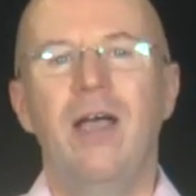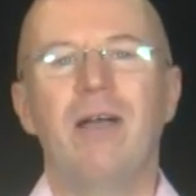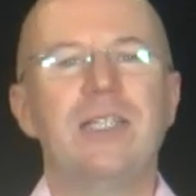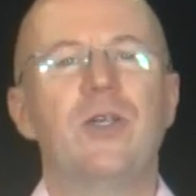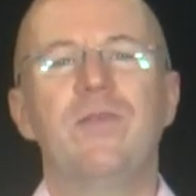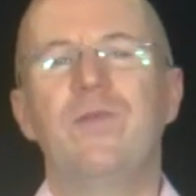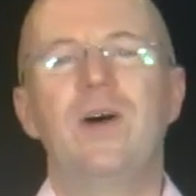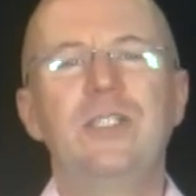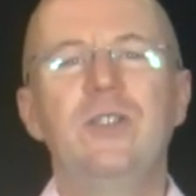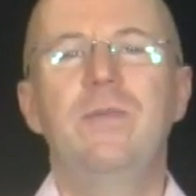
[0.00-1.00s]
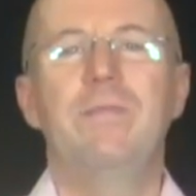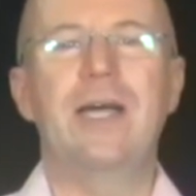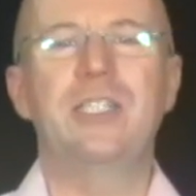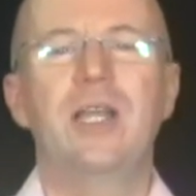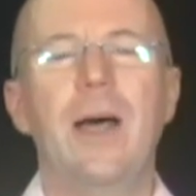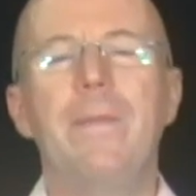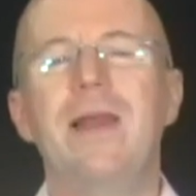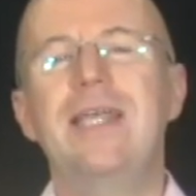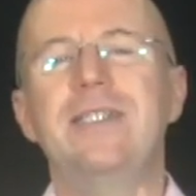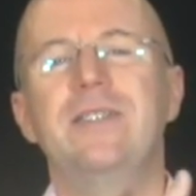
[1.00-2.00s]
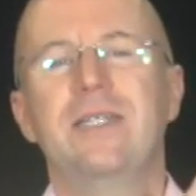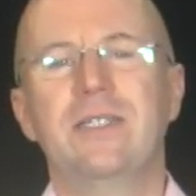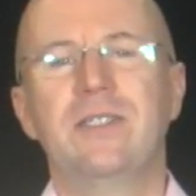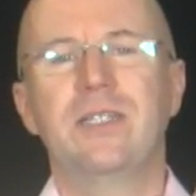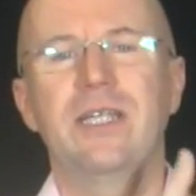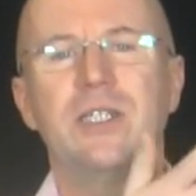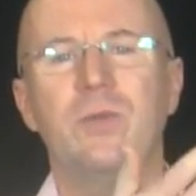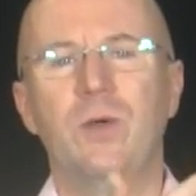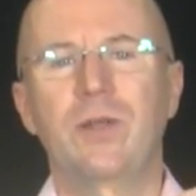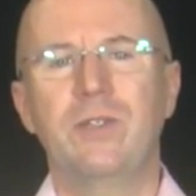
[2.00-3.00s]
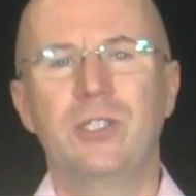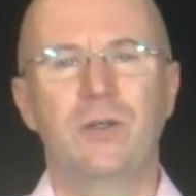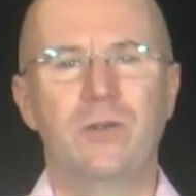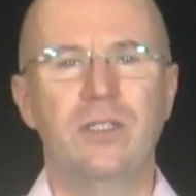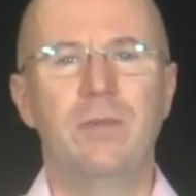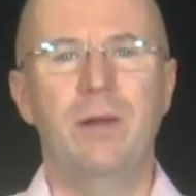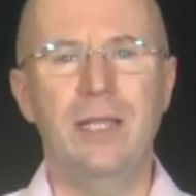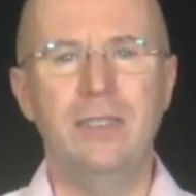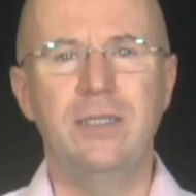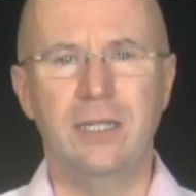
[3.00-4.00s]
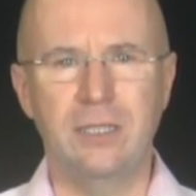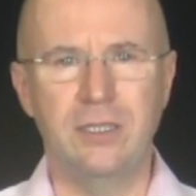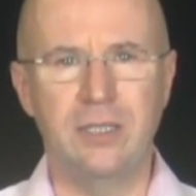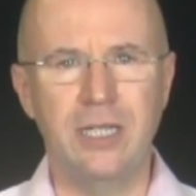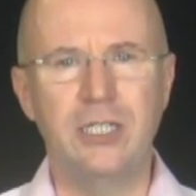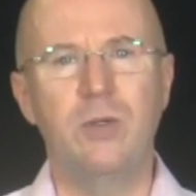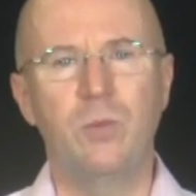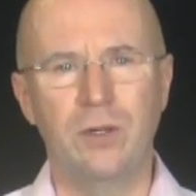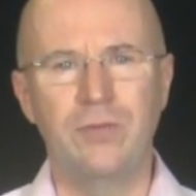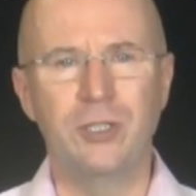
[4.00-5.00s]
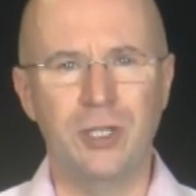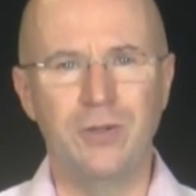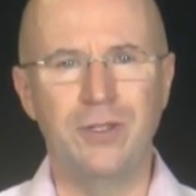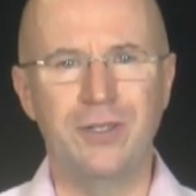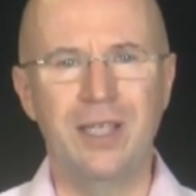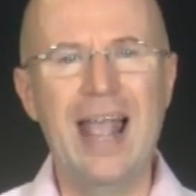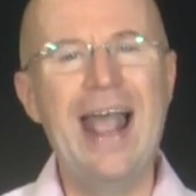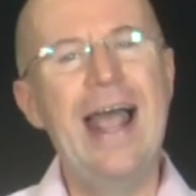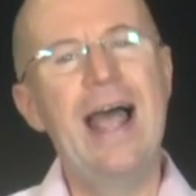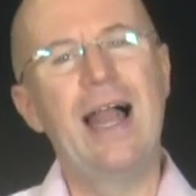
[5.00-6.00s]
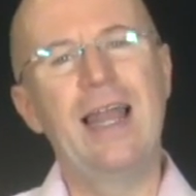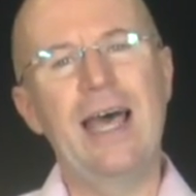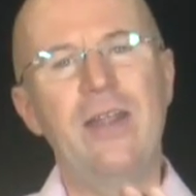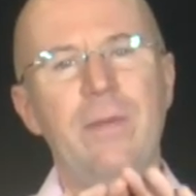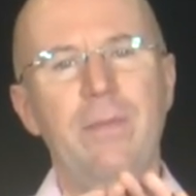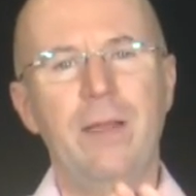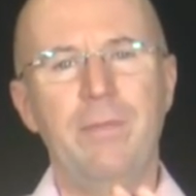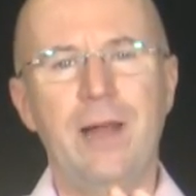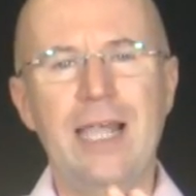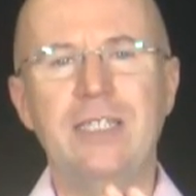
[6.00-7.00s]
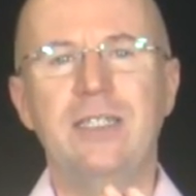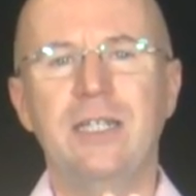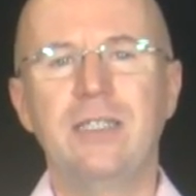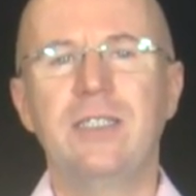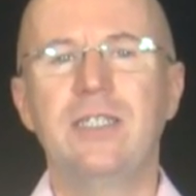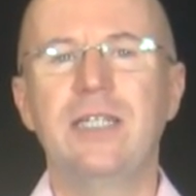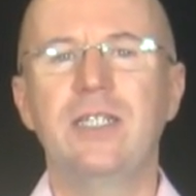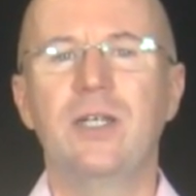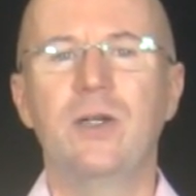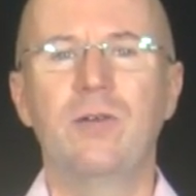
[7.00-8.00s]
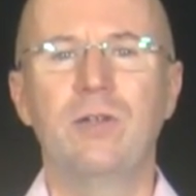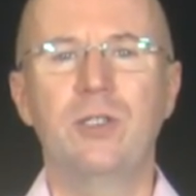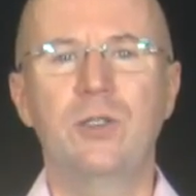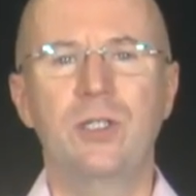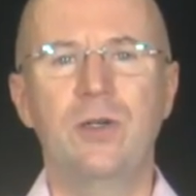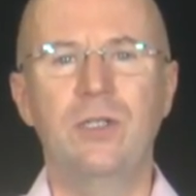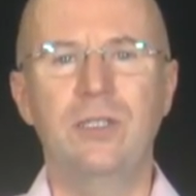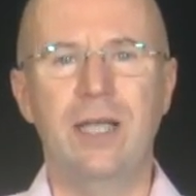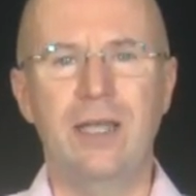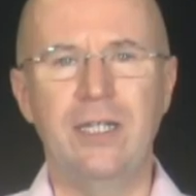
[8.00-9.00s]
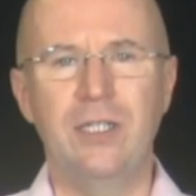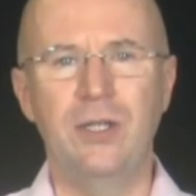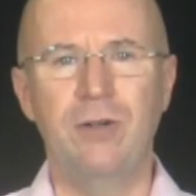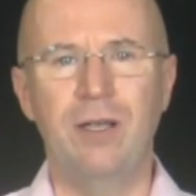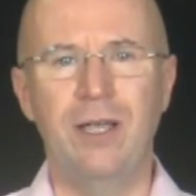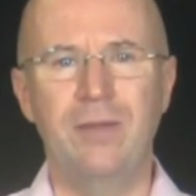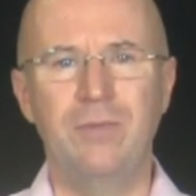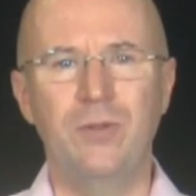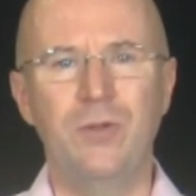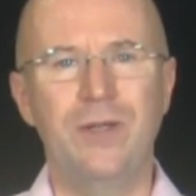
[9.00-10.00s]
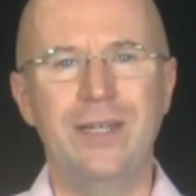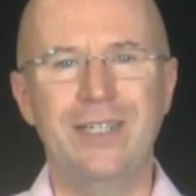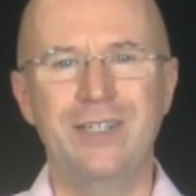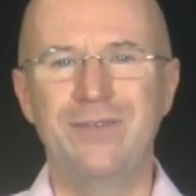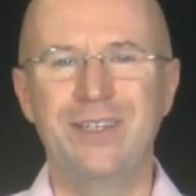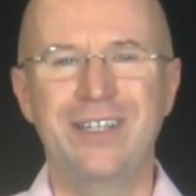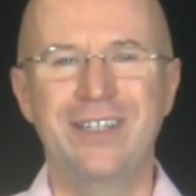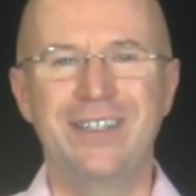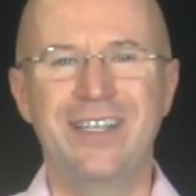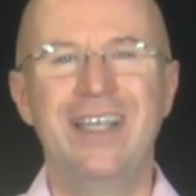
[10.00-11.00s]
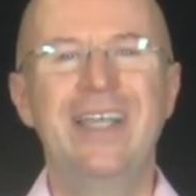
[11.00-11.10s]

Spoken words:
Right, so I invite you to imagine a pleasant tingling sensation on one of your shoulders, a pleasant tingling sensation on one of your shoulders. Allow that pleasant tingling sensation to go across your shoulders, down into your arms, all the way down to your fingers.